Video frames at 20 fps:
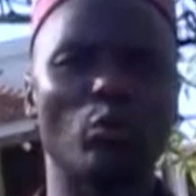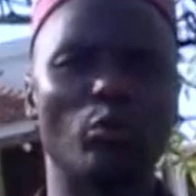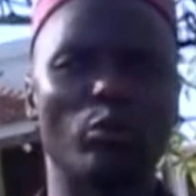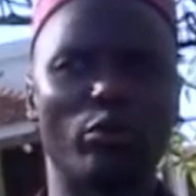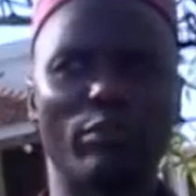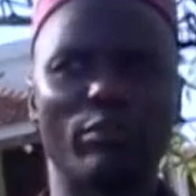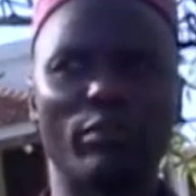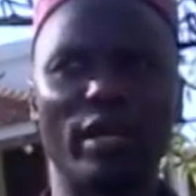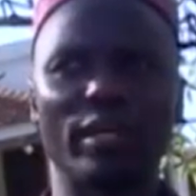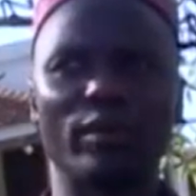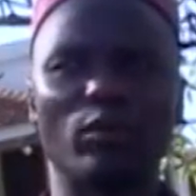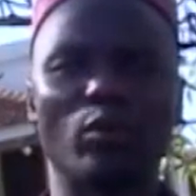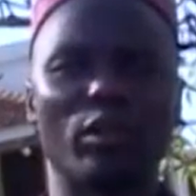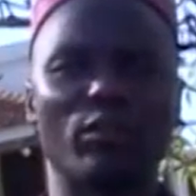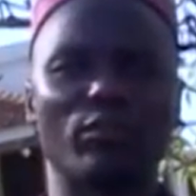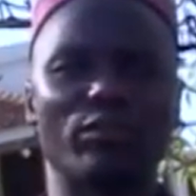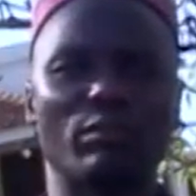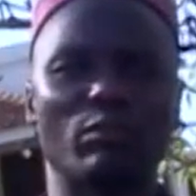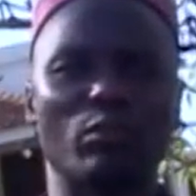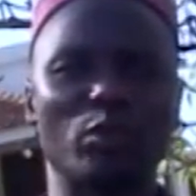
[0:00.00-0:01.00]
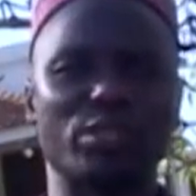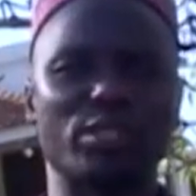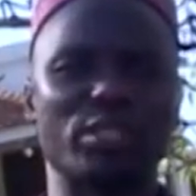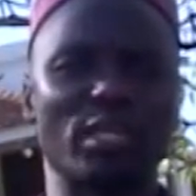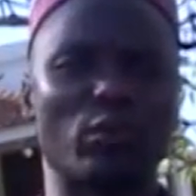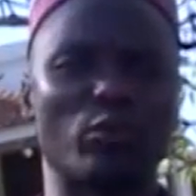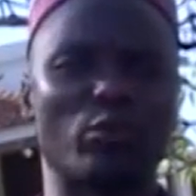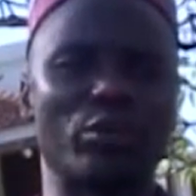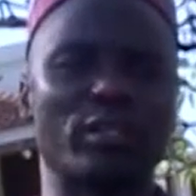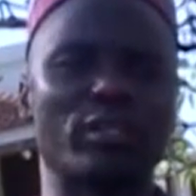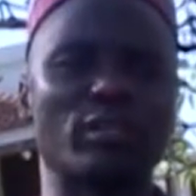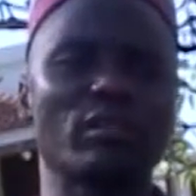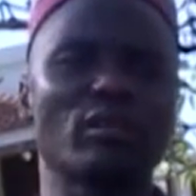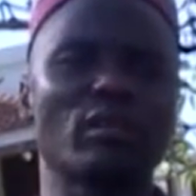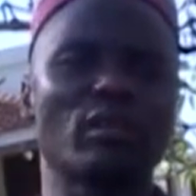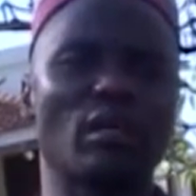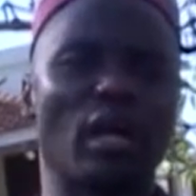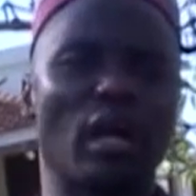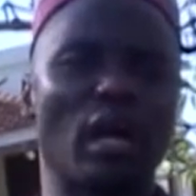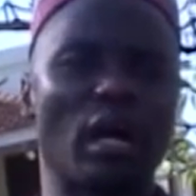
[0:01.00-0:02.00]
will remain one of the most sacred
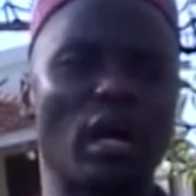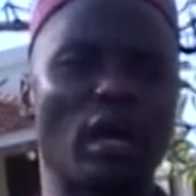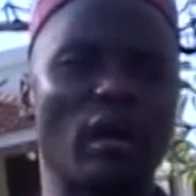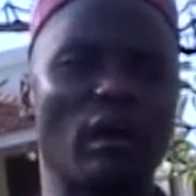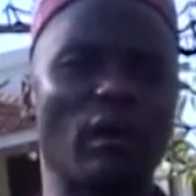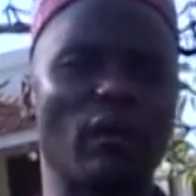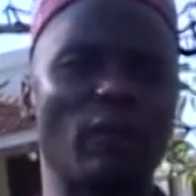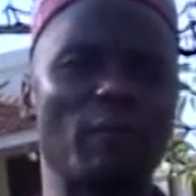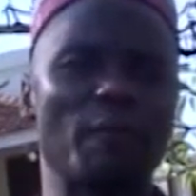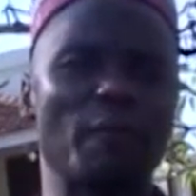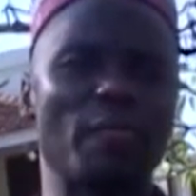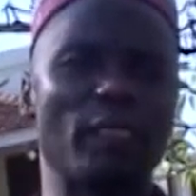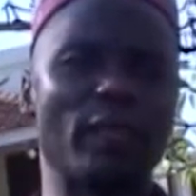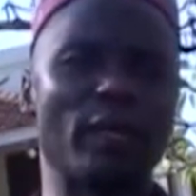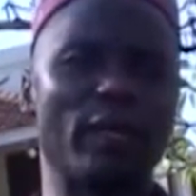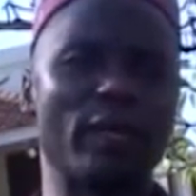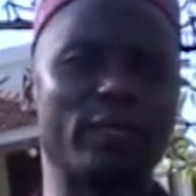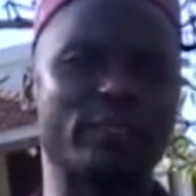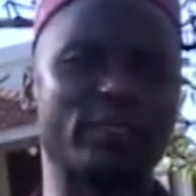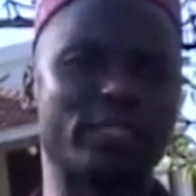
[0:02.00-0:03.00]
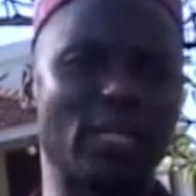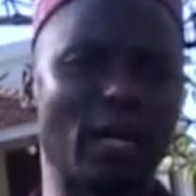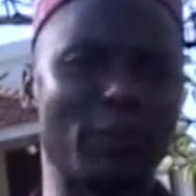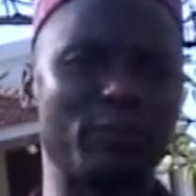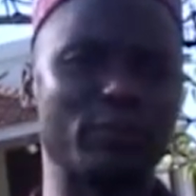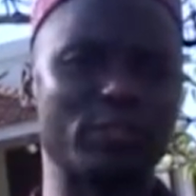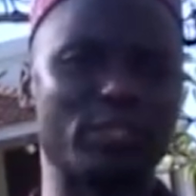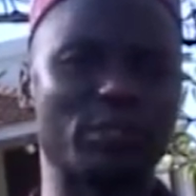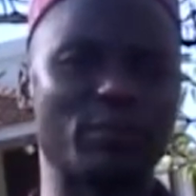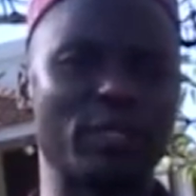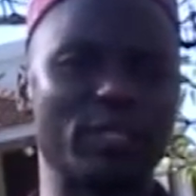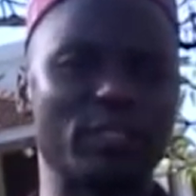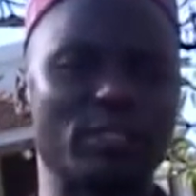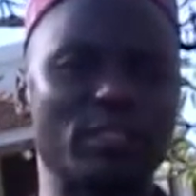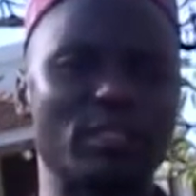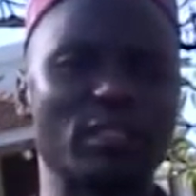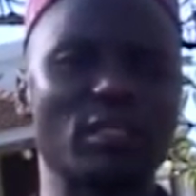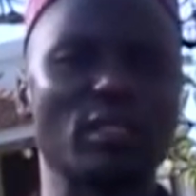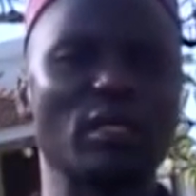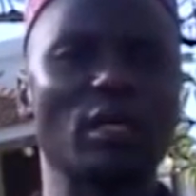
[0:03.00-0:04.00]

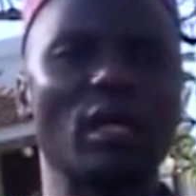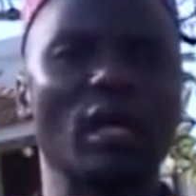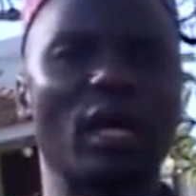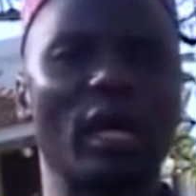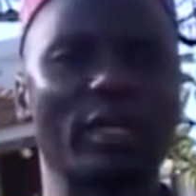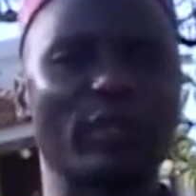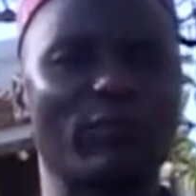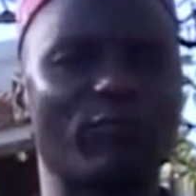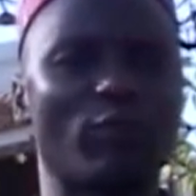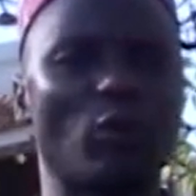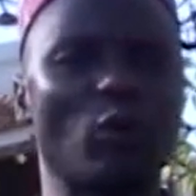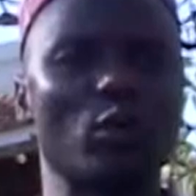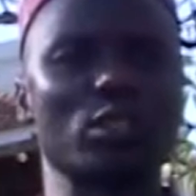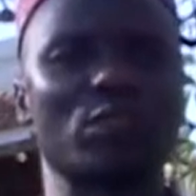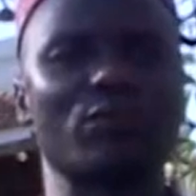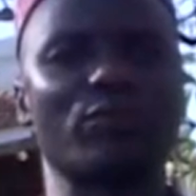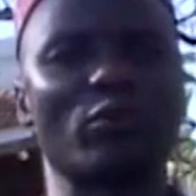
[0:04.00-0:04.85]
establishments. And of course,